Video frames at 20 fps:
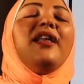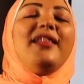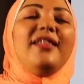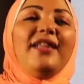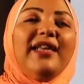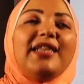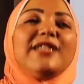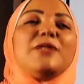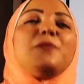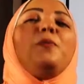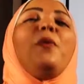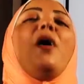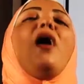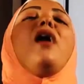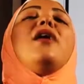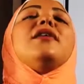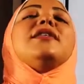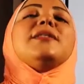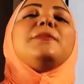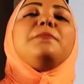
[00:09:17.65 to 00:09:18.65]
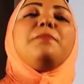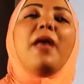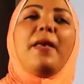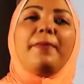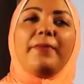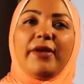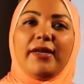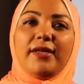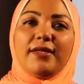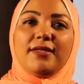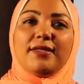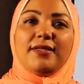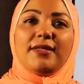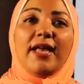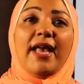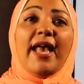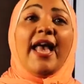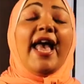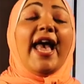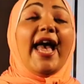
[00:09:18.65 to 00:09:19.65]
these past memories
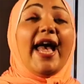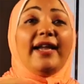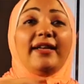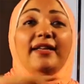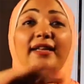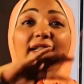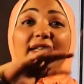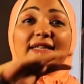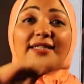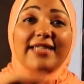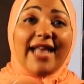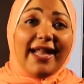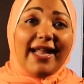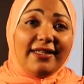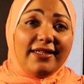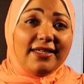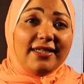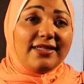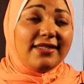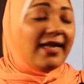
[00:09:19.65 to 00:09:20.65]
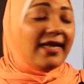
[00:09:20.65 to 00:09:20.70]
and the sadness